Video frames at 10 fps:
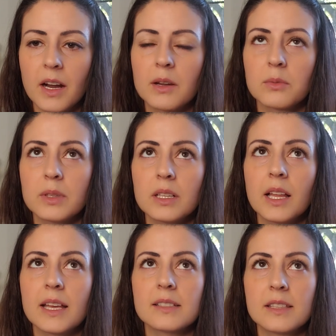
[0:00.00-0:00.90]
I
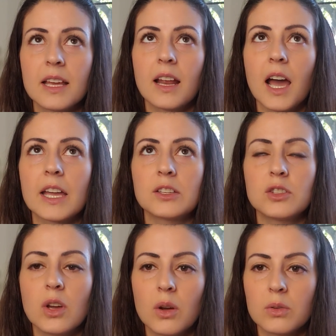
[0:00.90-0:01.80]
realized that I
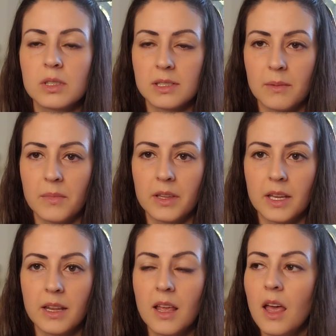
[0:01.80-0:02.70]
chose something